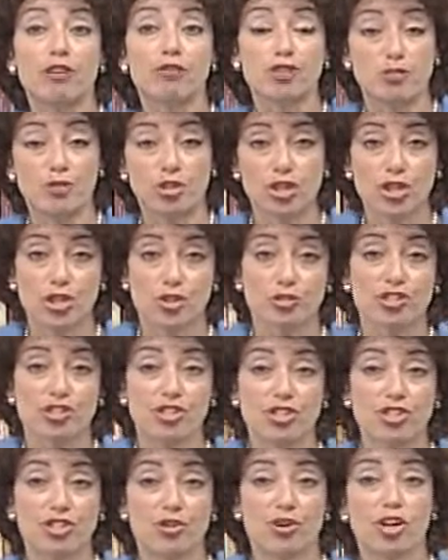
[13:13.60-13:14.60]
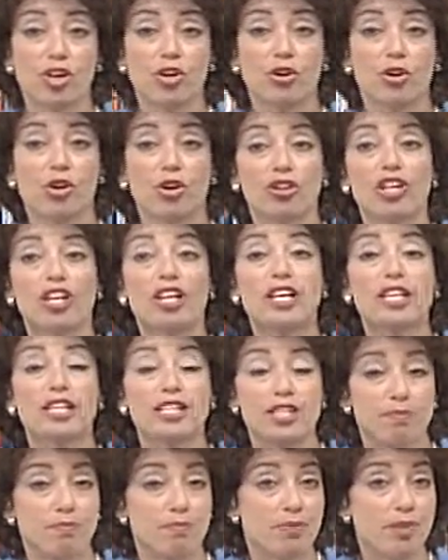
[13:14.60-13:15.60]
from a short story called
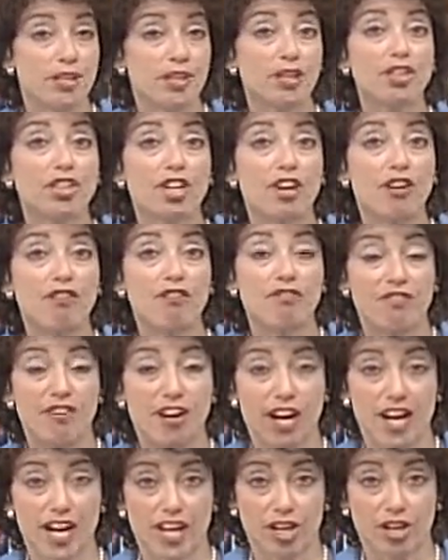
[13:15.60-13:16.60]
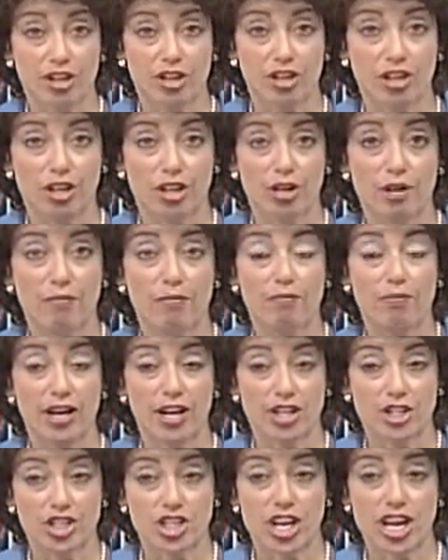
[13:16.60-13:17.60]
To Build a Fire by
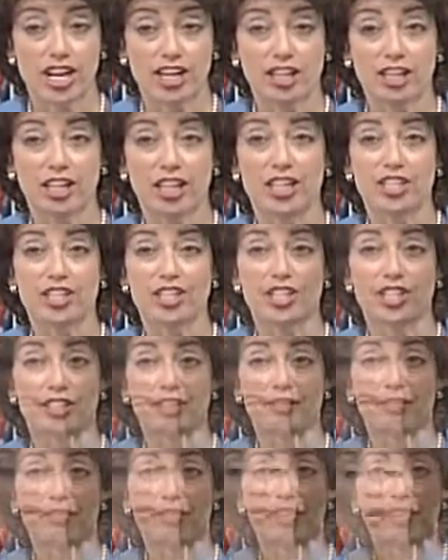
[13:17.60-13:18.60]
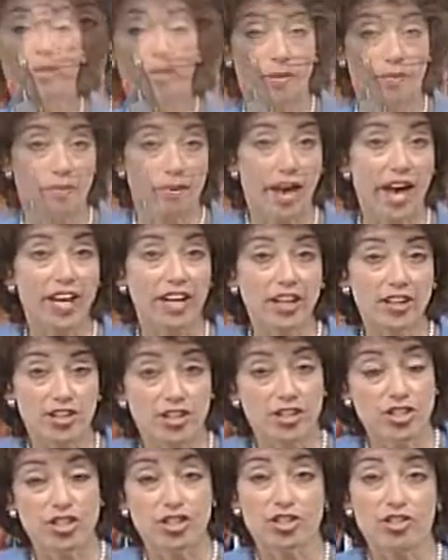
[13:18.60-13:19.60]
Jack London. Well, the man in
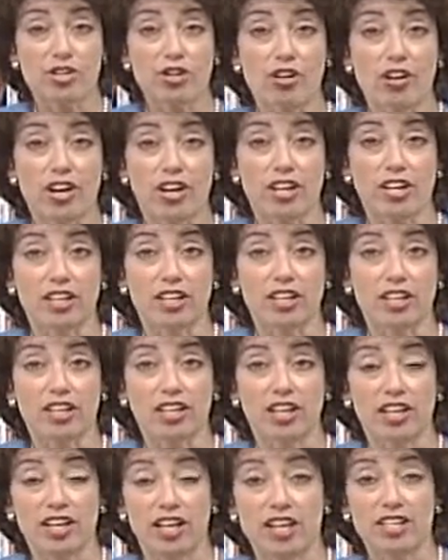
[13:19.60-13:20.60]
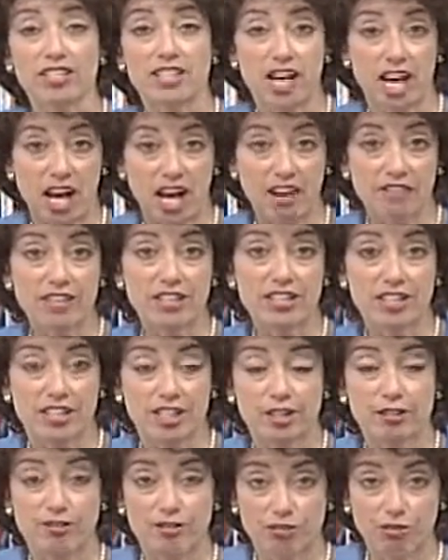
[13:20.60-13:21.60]
this story is
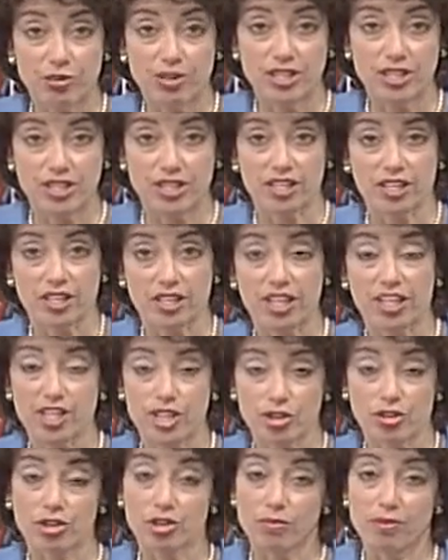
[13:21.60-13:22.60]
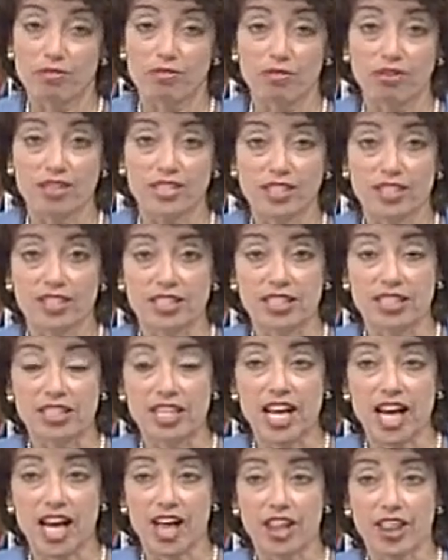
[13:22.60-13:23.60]
obviously freezing, and he's going to be freezing to
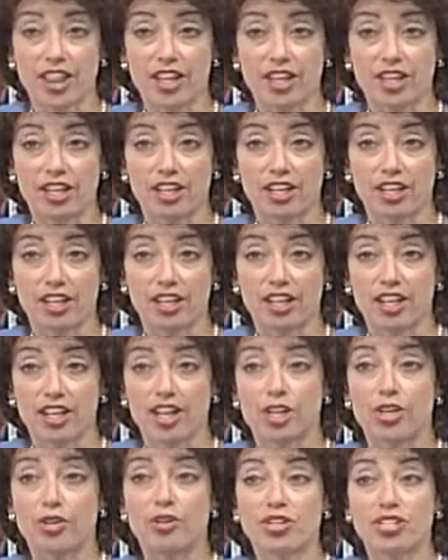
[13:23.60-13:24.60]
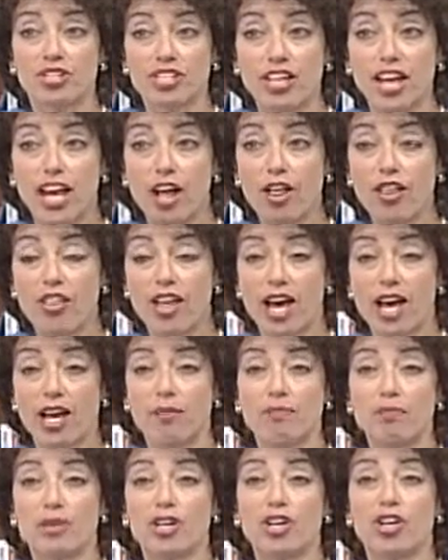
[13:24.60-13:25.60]
death. You can tell
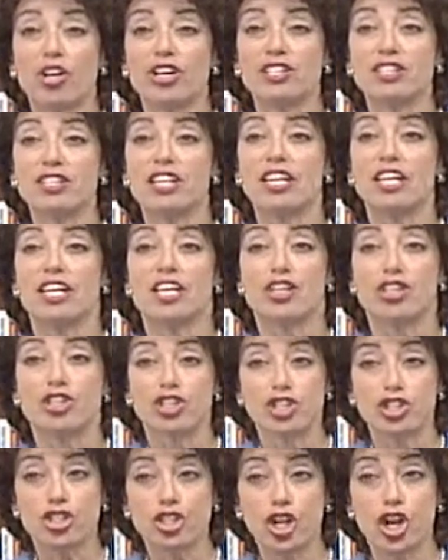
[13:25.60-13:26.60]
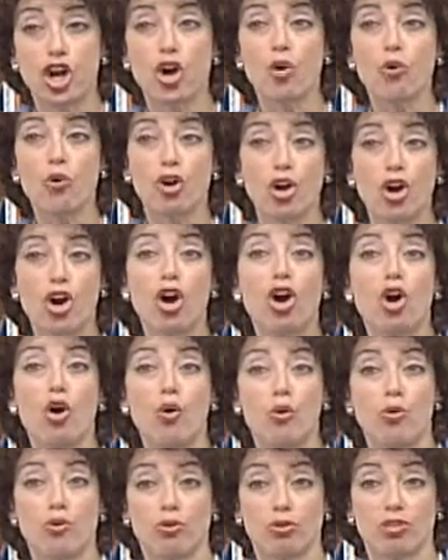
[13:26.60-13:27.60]
that because he's so
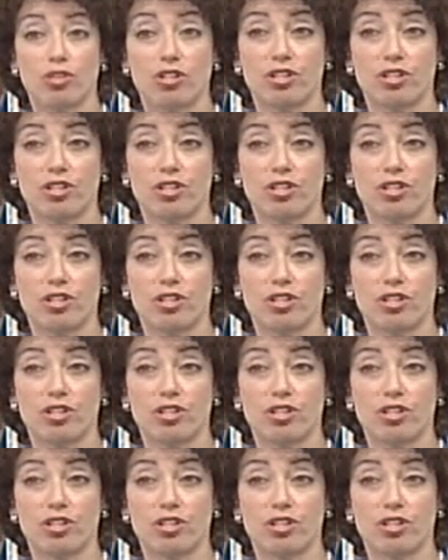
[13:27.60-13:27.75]
cold,